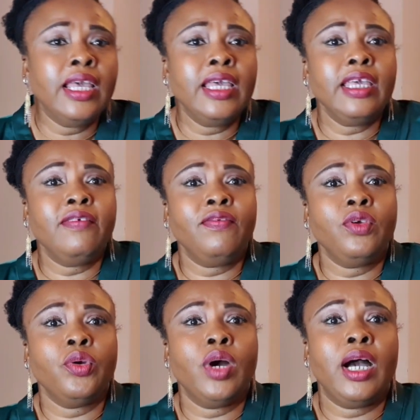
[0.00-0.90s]
if
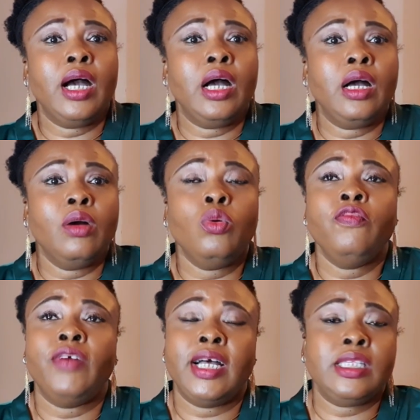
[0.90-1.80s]
you are, in
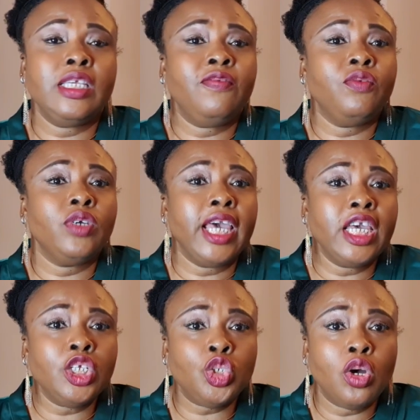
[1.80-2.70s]
fact, if you get
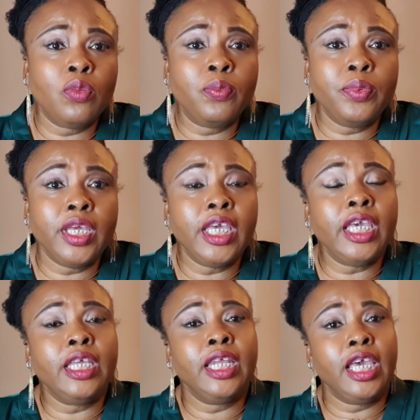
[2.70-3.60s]
a job
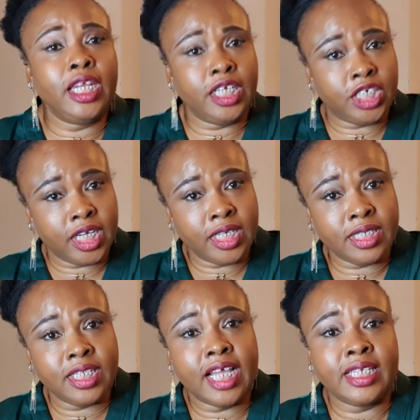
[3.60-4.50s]
in
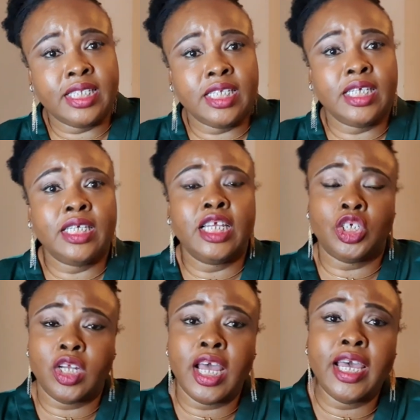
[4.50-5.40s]
NHS, that's the
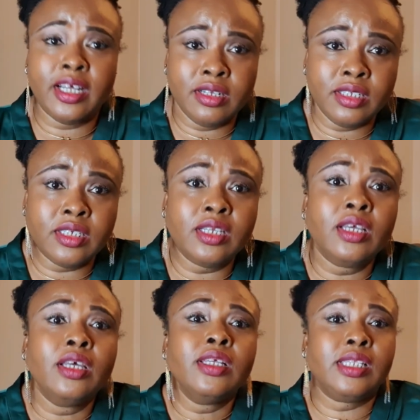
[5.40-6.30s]
National Health
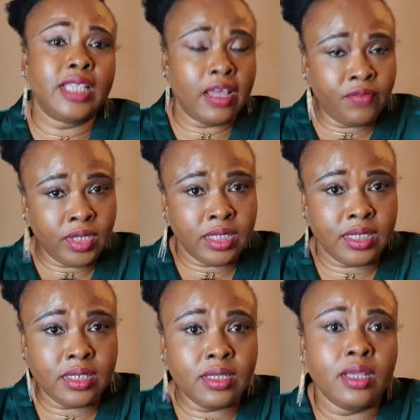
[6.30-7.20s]

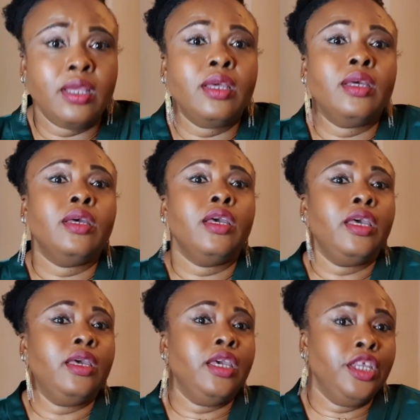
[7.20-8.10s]
Service
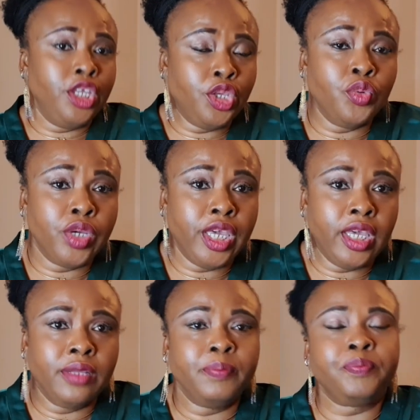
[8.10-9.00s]
in the
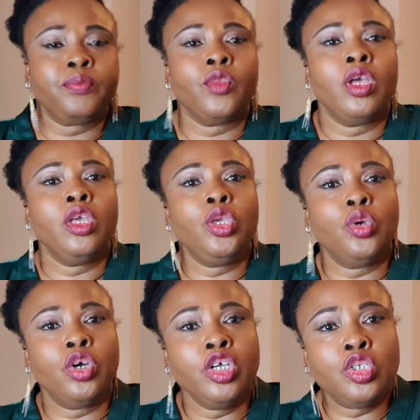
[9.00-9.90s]
UK, you're
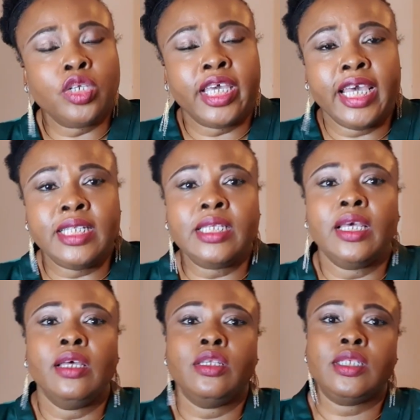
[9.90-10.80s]
going to get
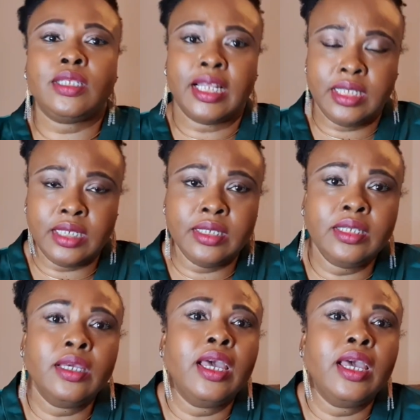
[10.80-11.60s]
certain